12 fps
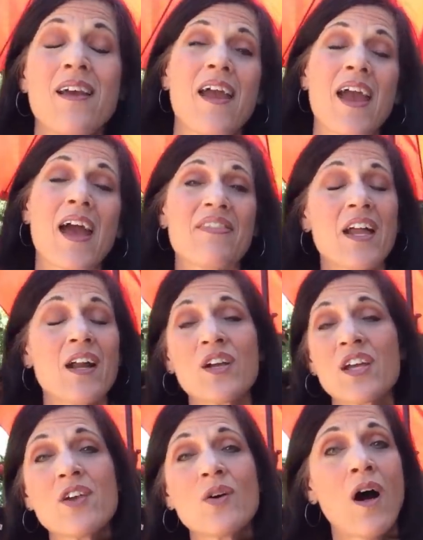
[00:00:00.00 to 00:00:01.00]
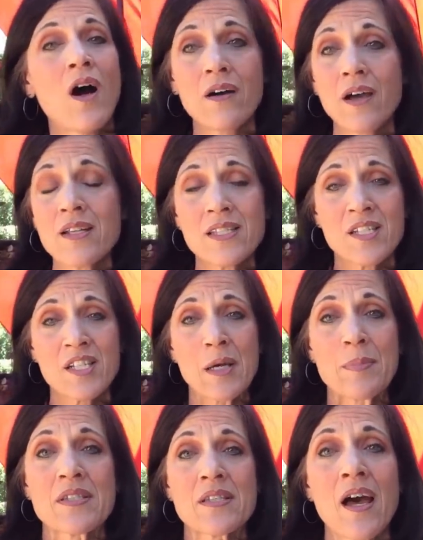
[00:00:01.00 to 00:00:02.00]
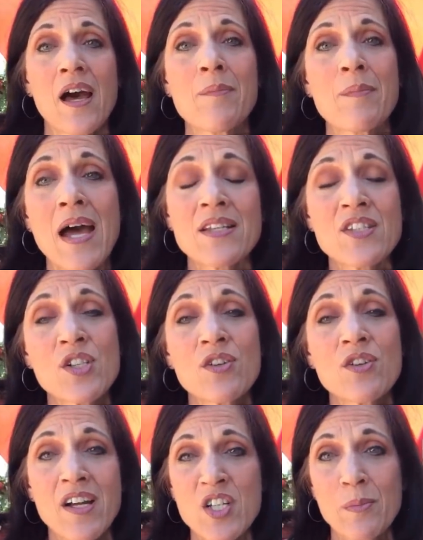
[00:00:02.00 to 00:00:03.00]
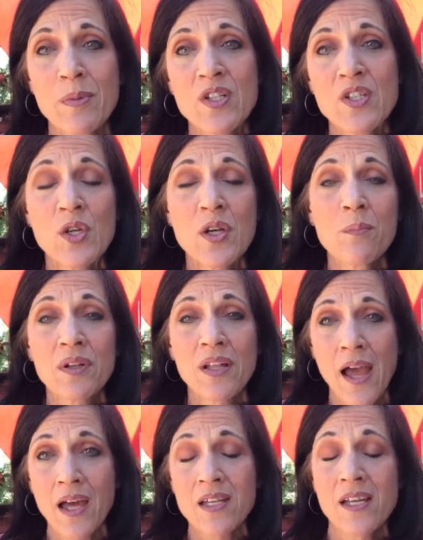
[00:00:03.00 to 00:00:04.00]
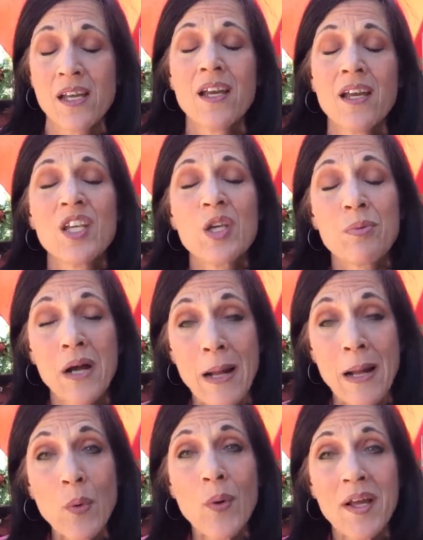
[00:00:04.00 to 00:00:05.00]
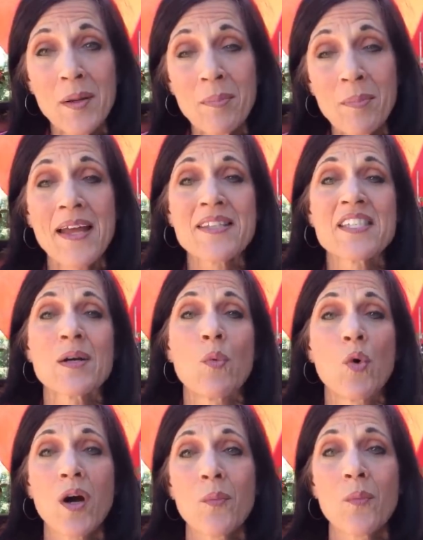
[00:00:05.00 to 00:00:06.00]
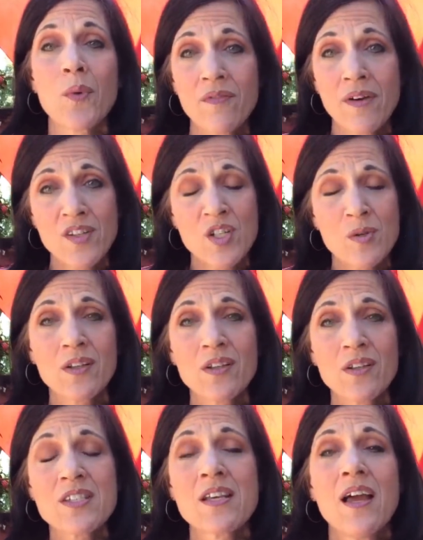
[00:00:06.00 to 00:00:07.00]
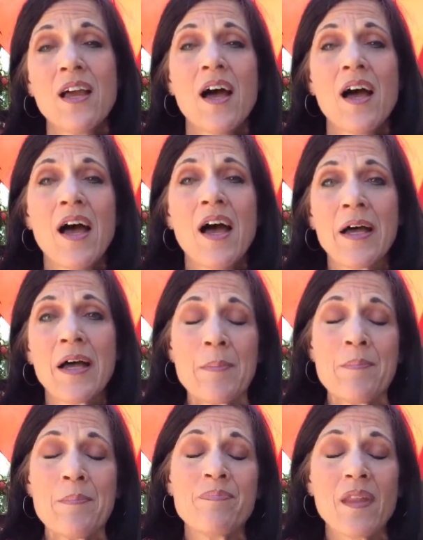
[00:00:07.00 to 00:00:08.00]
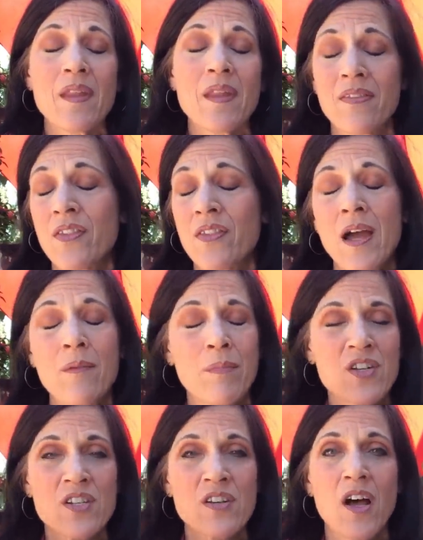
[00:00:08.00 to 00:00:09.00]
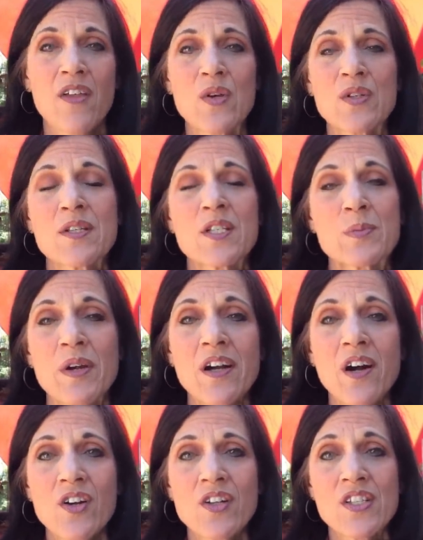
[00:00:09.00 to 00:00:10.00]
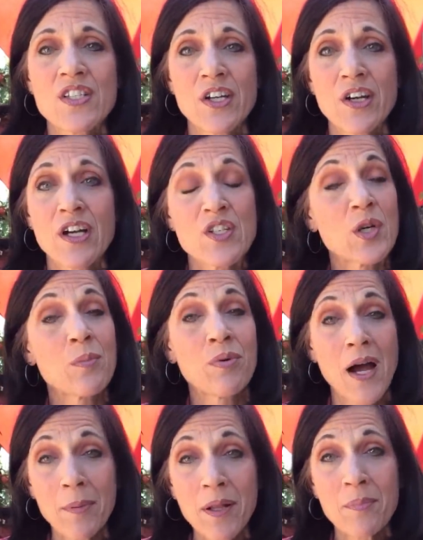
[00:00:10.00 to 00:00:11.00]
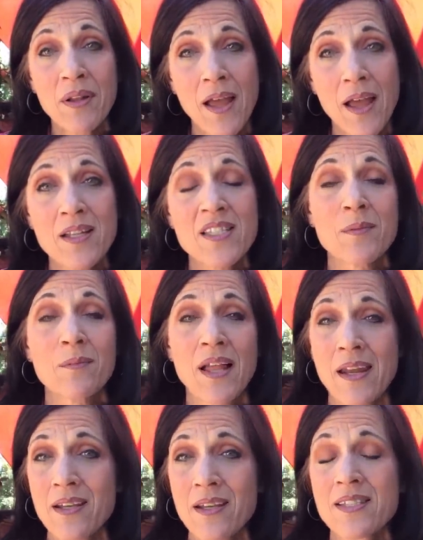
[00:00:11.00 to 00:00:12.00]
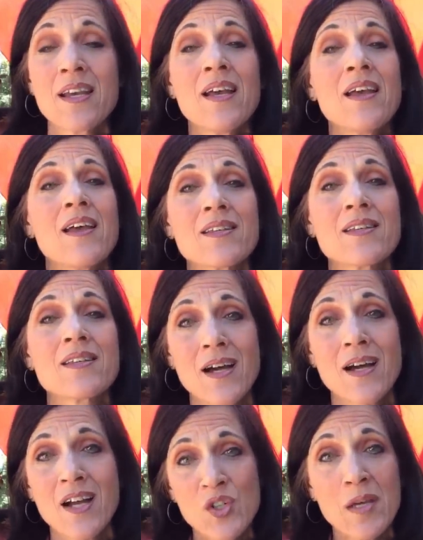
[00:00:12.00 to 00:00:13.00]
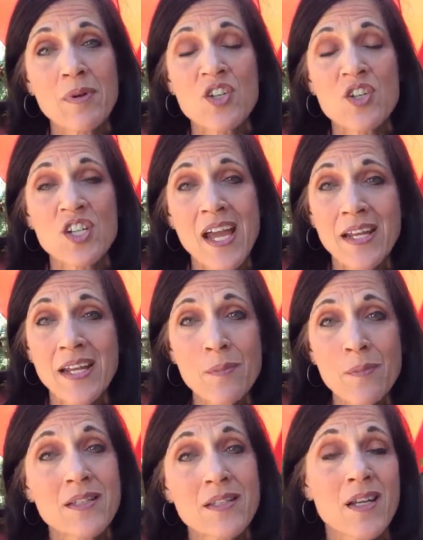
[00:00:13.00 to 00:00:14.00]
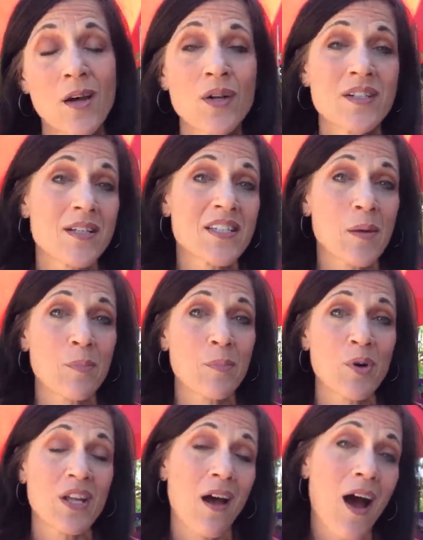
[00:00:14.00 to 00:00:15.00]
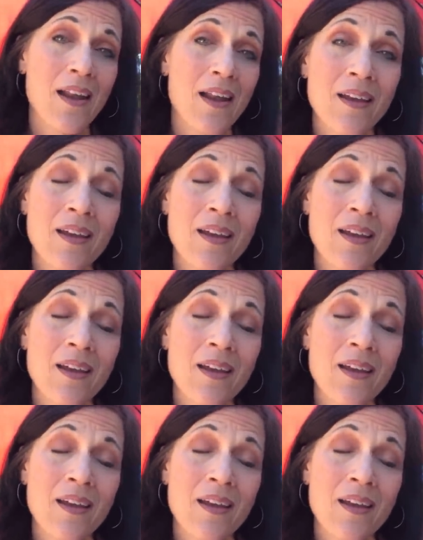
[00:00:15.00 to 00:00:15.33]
and that'll give you all kinds of tips um, as to vegetables you can plant. You probably will want to plant some warm weather vegetables. Um, uh, I mentioned all those in the spring garden series. You could probably plant some lettuce as long as you keep it shaded because I know it does get pretty hot